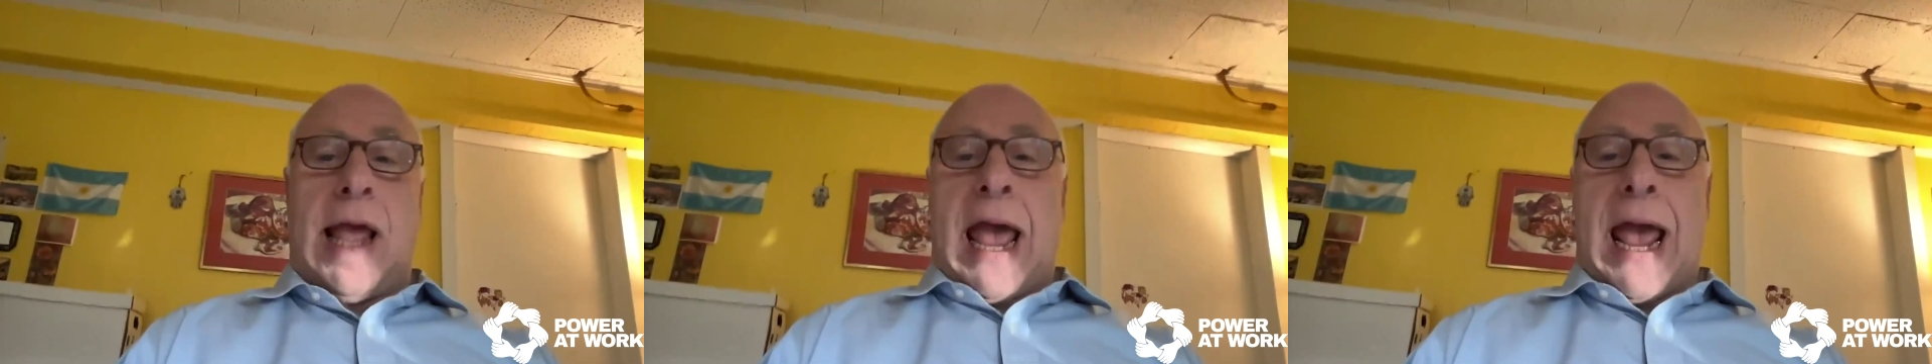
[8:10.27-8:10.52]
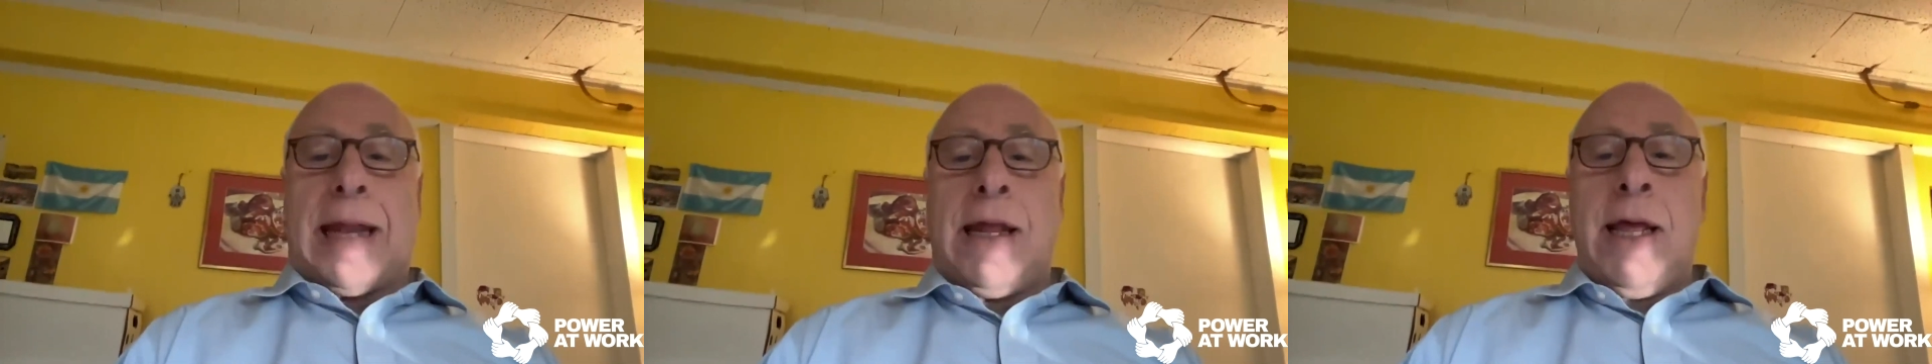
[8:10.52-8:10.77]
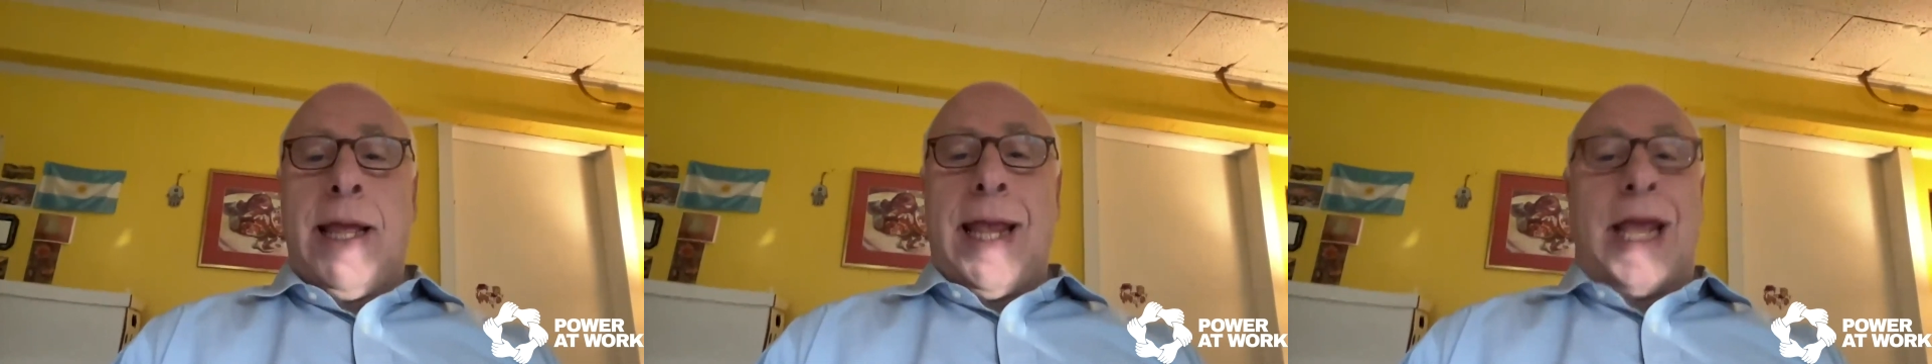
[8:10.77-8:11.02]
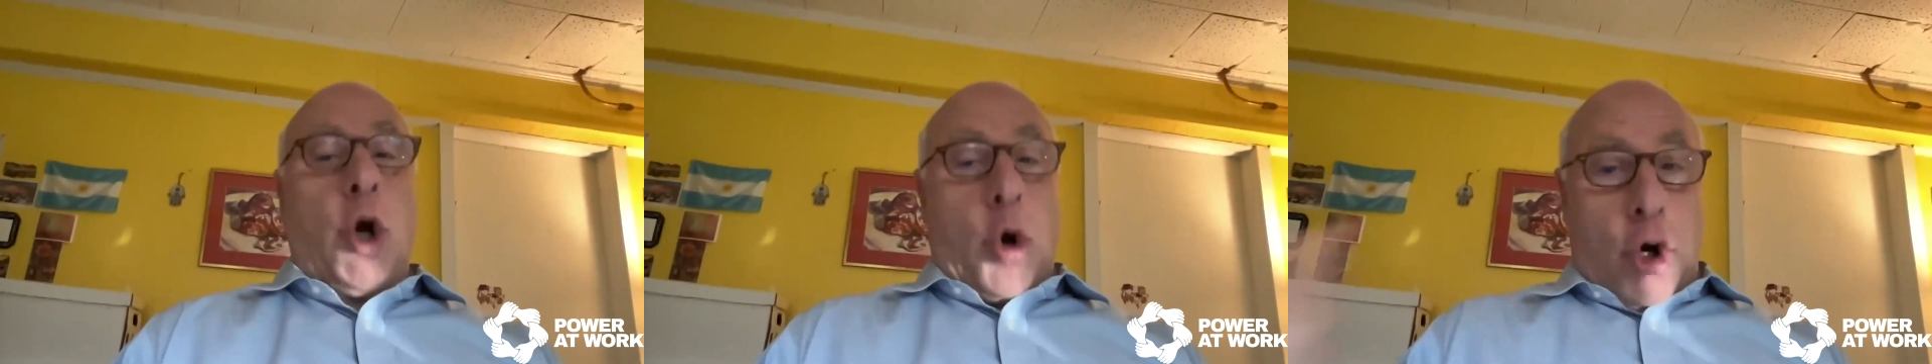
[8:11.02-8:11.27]
And
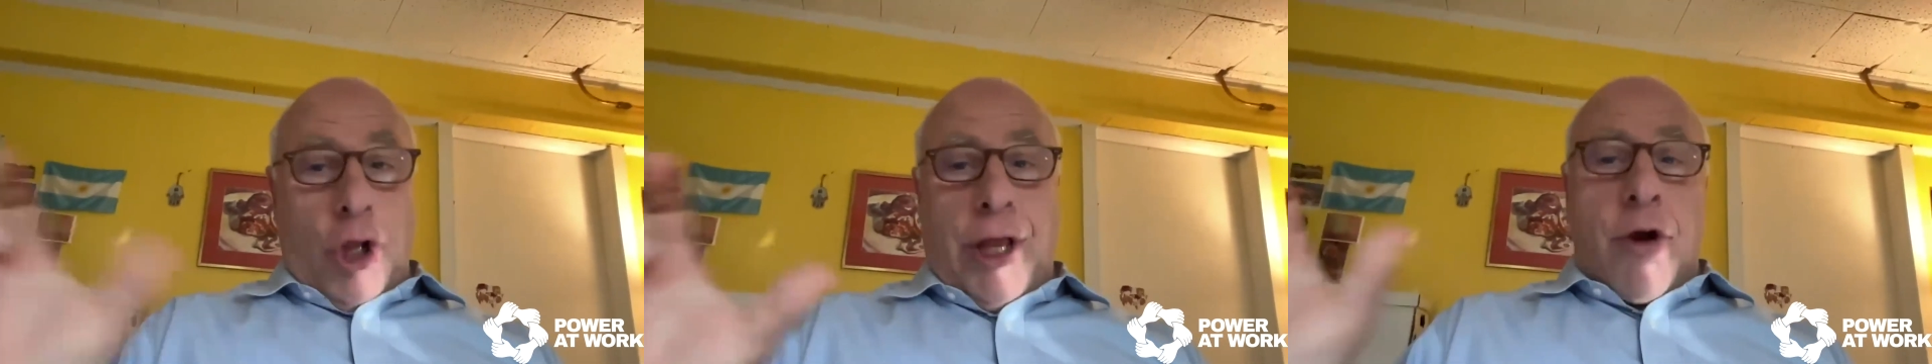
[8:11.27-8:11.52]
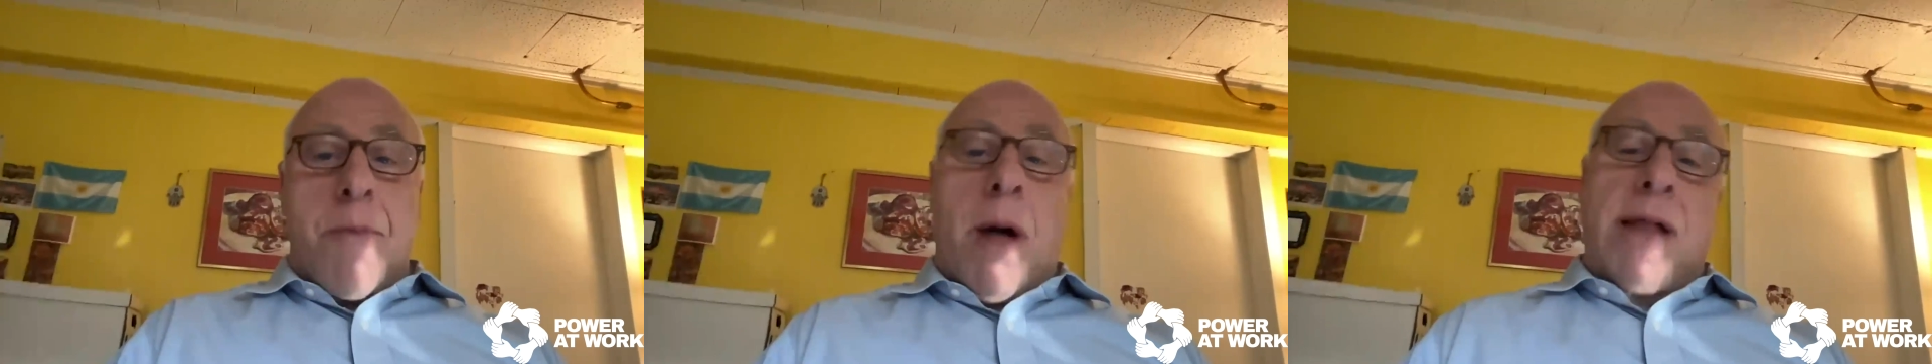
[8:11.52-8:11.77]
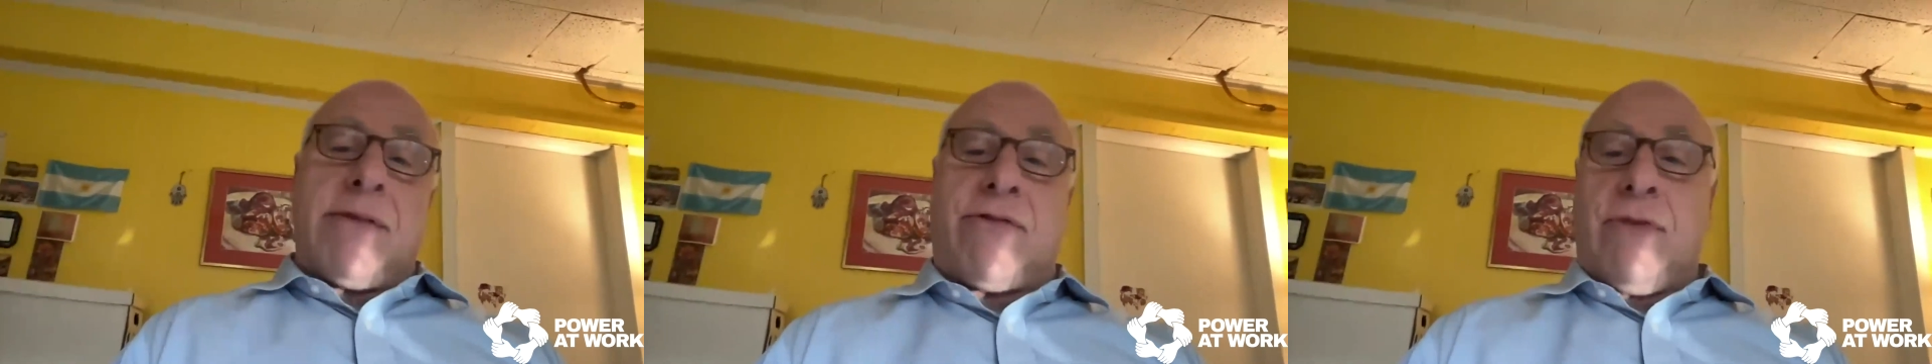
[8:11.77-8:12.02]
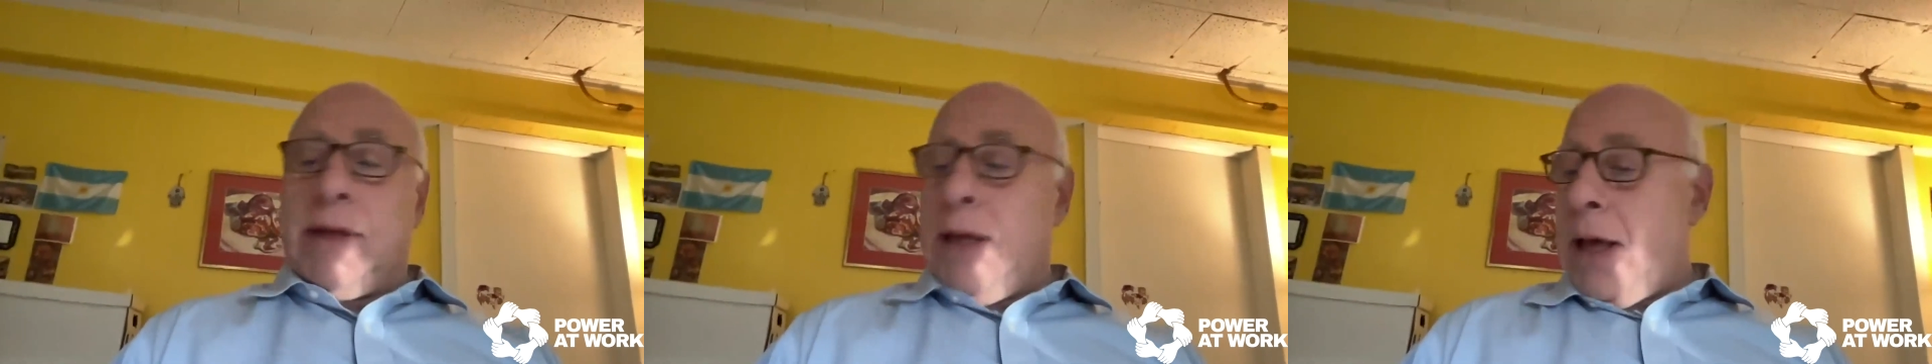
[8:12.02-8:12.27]
in earlier months,